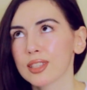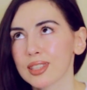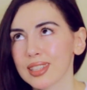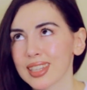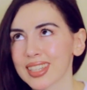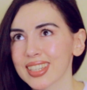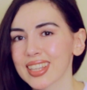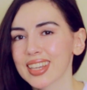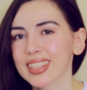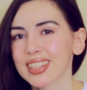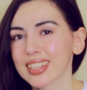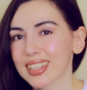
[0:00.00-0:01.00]
seen
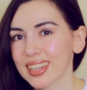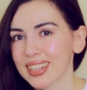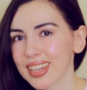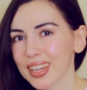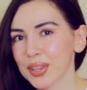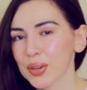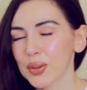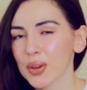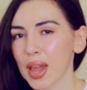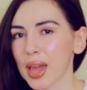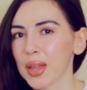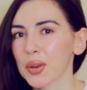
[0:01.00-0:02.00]
The
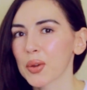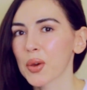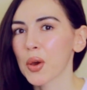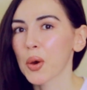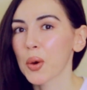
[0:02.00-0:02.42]
Gladiator and